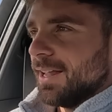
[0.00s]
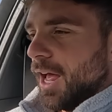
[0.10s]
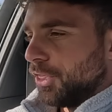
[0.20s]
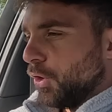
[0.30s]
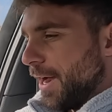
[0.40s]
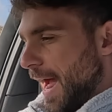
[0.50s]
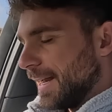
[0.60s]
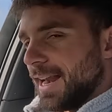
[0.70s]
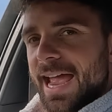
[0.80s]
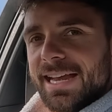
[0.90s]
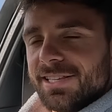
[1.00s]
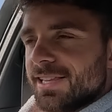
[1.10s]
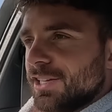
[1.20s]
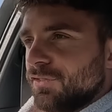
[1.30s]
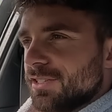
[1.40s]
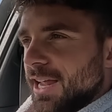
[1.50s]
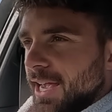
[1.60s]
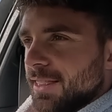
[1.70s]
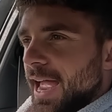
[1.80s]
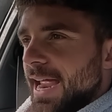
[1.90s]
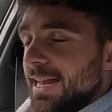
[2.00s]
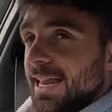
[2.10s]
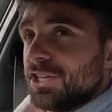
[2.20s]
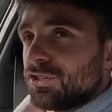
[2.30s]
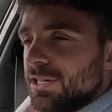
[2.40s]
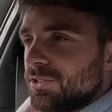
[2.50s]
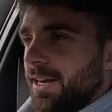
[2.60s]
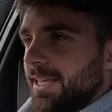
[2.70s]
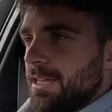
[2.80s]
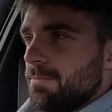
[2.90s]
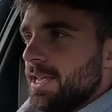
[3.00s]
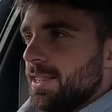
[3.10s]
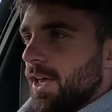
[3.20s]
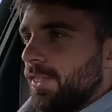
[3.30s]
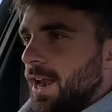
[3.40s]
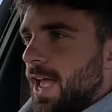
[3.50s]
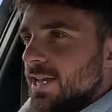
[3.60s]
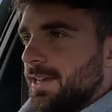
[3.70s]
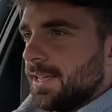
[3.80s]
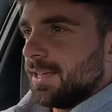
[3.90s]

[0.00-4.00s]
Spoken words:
I thought it had lane assist for a second there. It literally tried to keep me in the other lane.